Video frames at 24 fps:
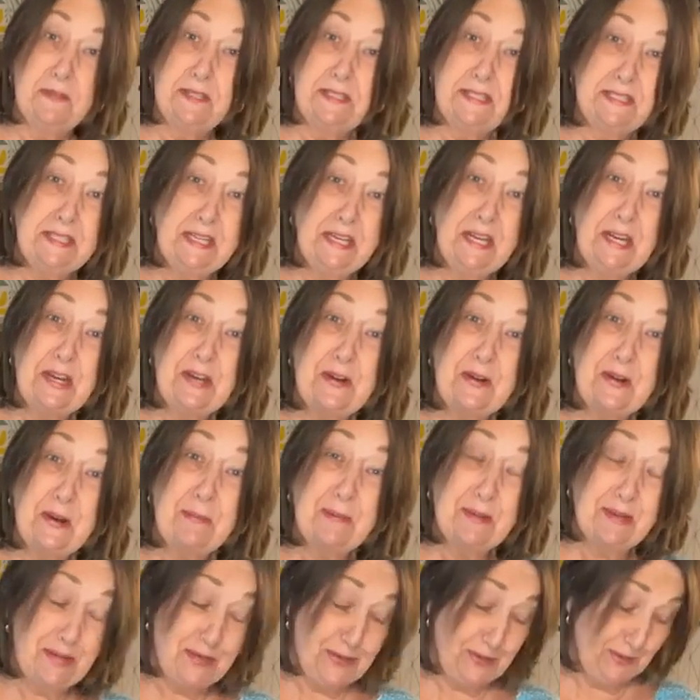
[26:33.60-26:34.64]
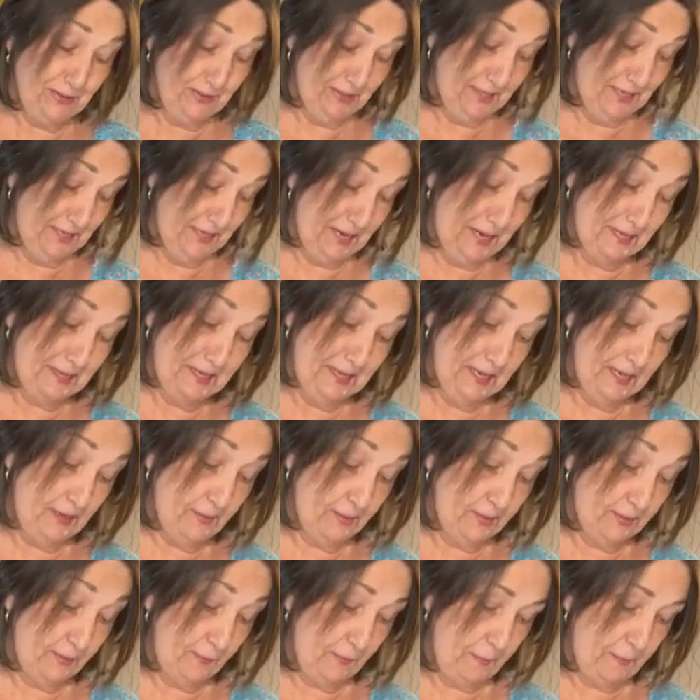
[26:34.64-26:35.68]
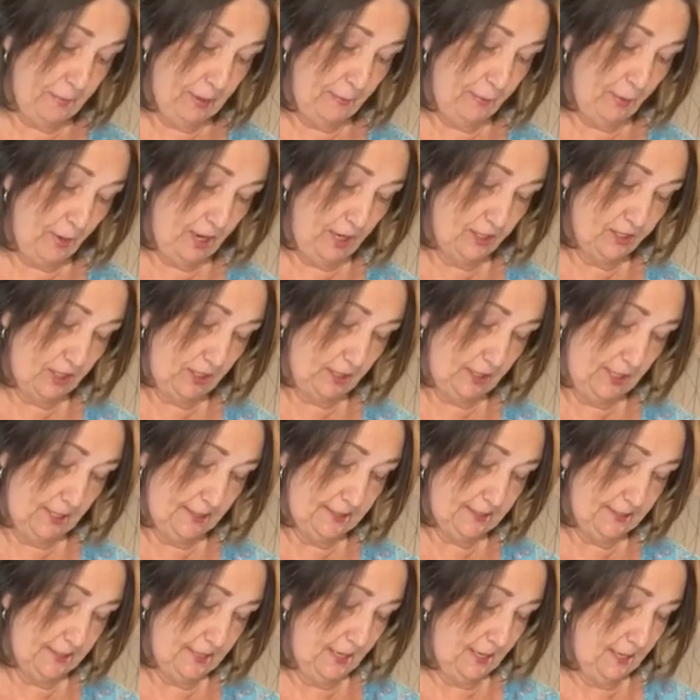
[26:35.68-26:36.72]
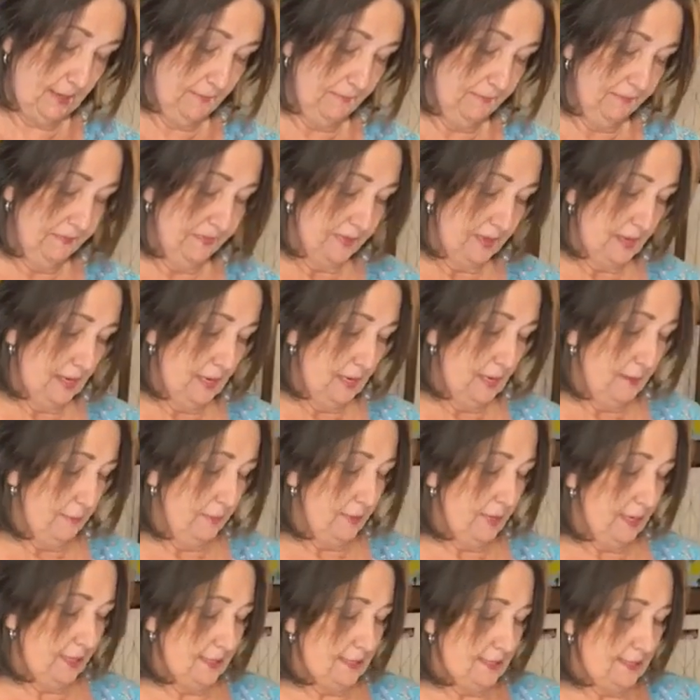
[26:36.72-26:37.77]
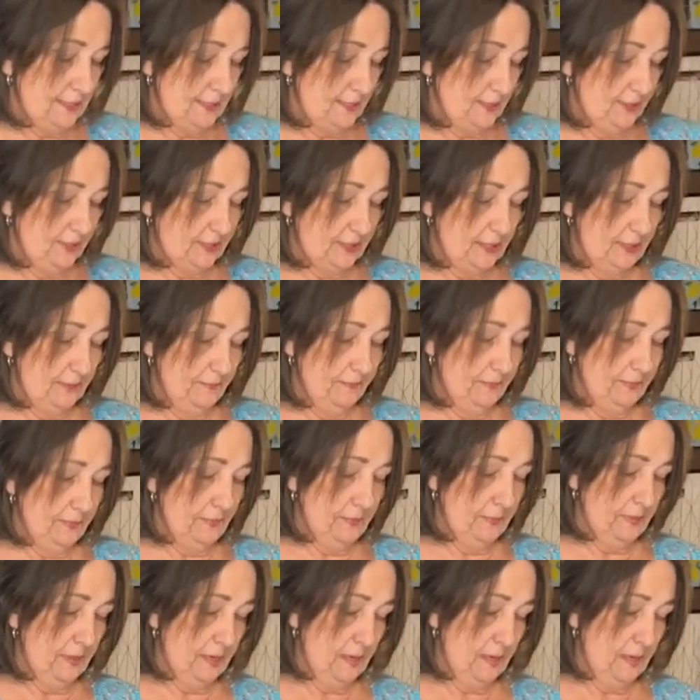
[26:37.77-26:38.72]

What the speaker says: If it's sitting here, I'm gonna use it. And I think it was from my project last night, but I didn't use it.